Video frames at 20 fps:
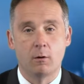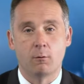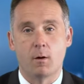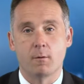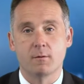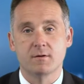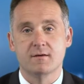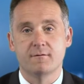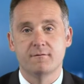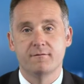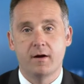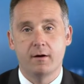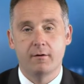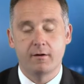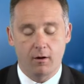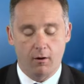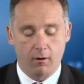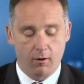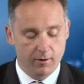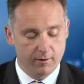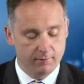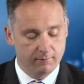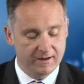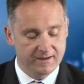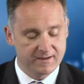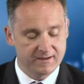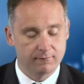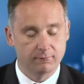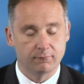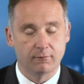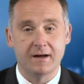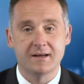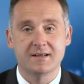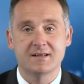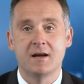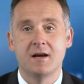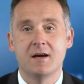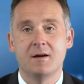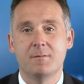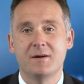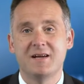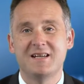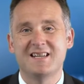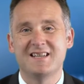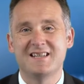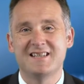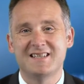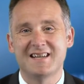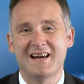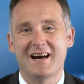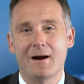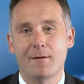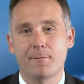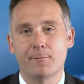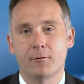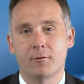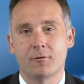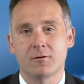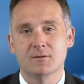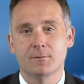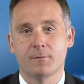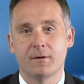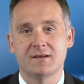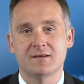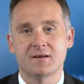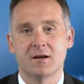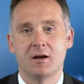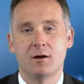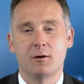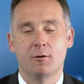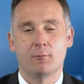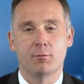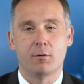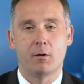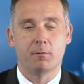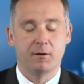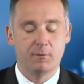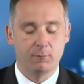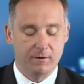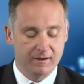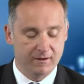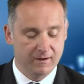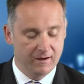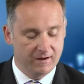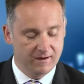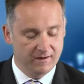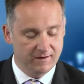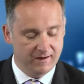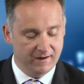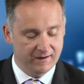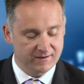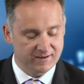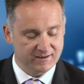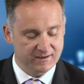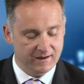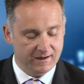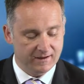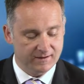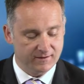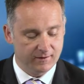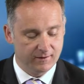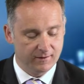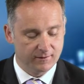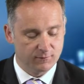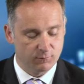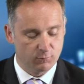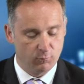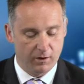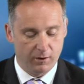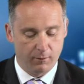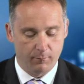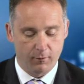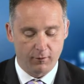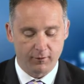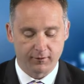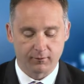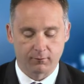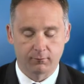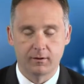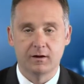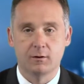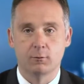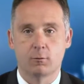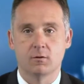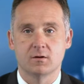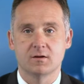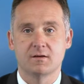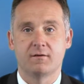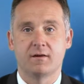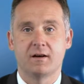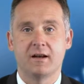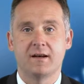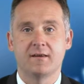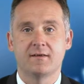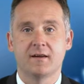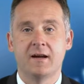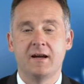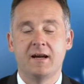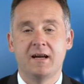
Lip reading: what was a very high rating race, beating Dark Prospect, who will probably win next start as well by 3/4 of a length.